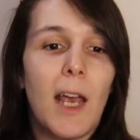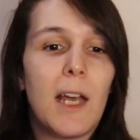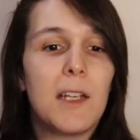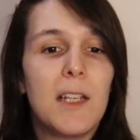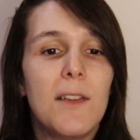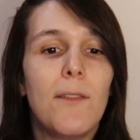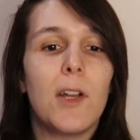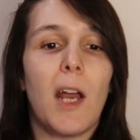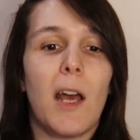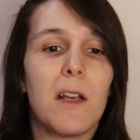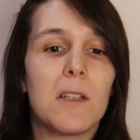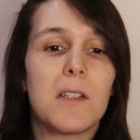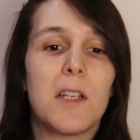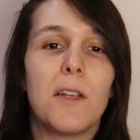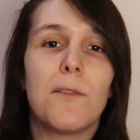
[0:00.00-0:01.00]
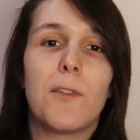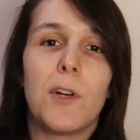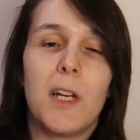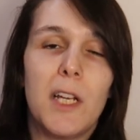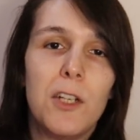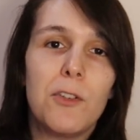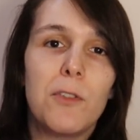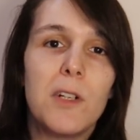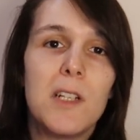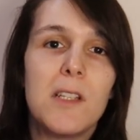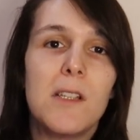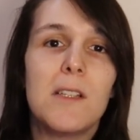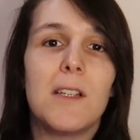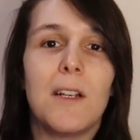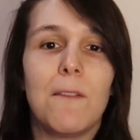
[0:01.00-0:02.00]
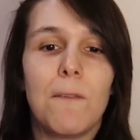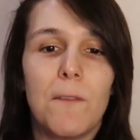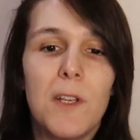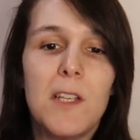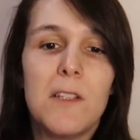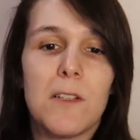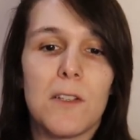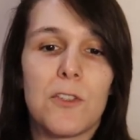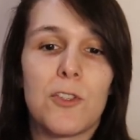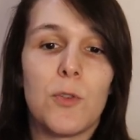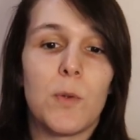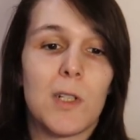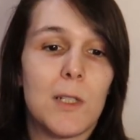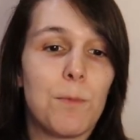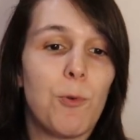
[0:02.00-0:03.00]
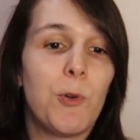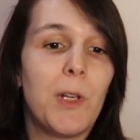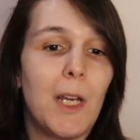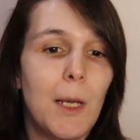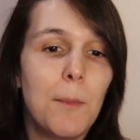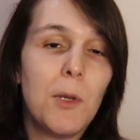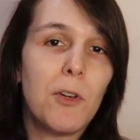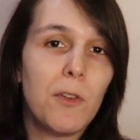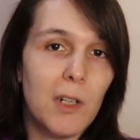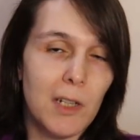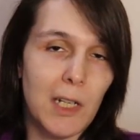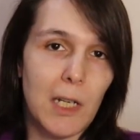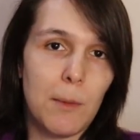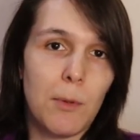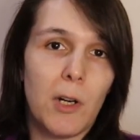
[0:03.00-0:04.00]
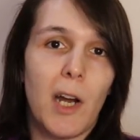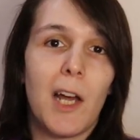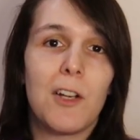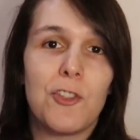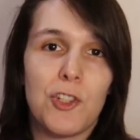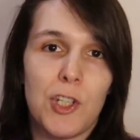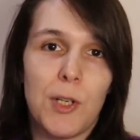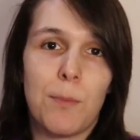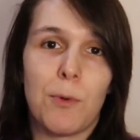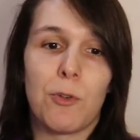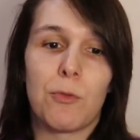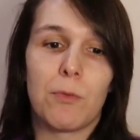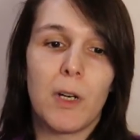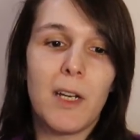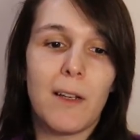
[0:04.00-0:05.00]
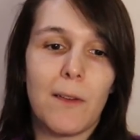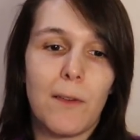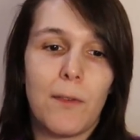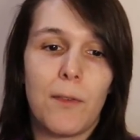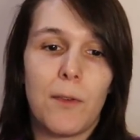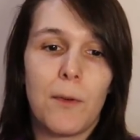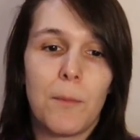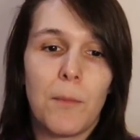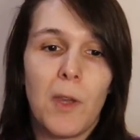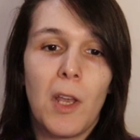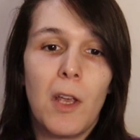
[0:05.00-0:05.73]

and even asking for increases in visas to exploit immigrant labor at cheaper rates.